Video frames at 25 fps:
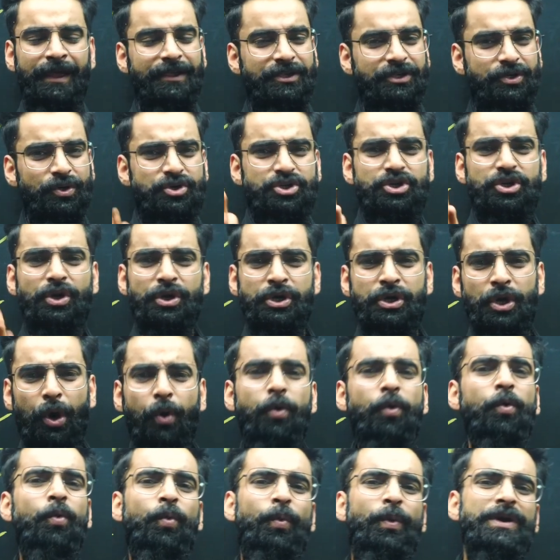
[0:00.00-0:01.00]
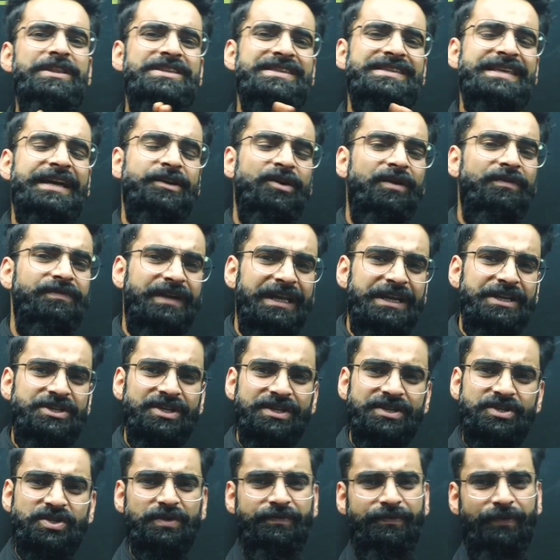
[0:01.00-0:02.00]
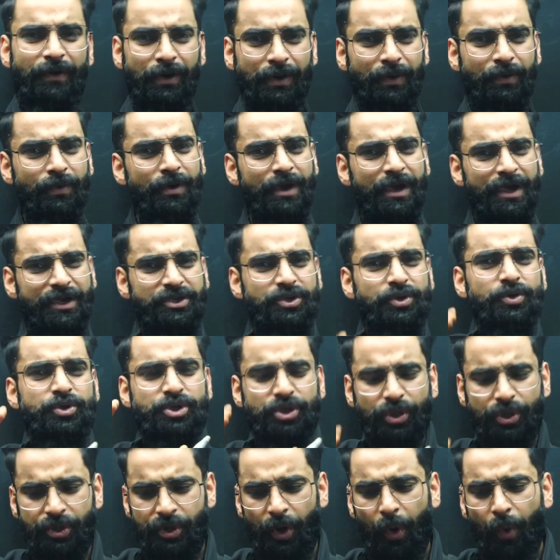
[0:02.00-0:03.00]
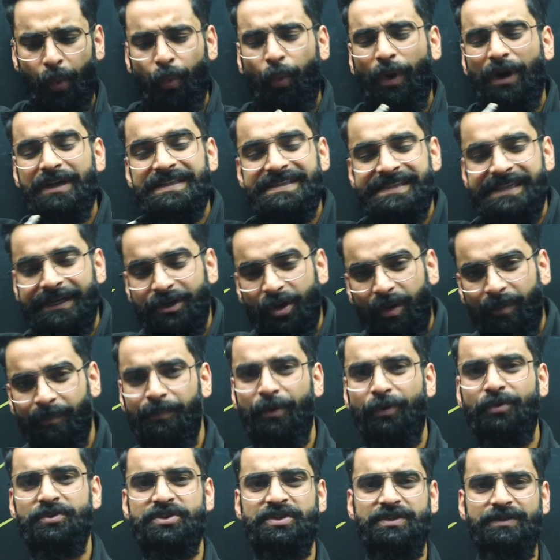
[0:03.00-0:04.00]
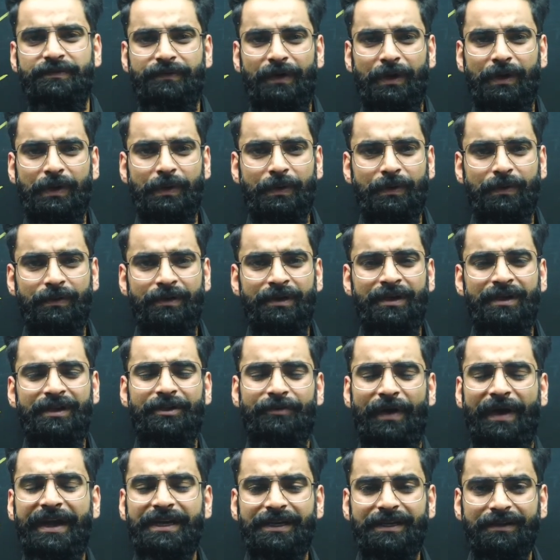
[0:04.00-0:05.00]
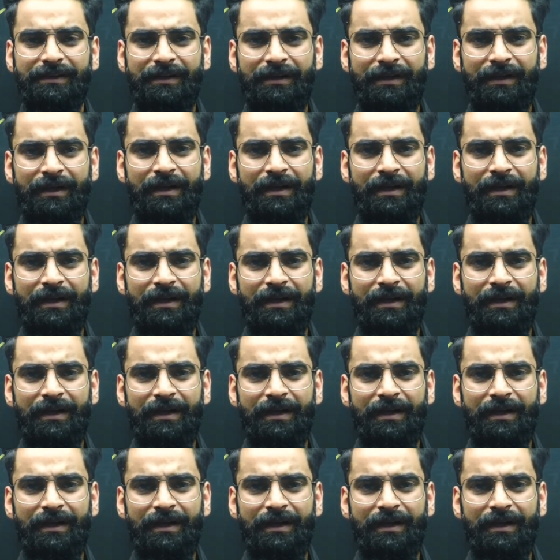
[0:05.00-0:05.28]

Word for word: You should know which set of teachers to follow. You should know what set of books to follow, right?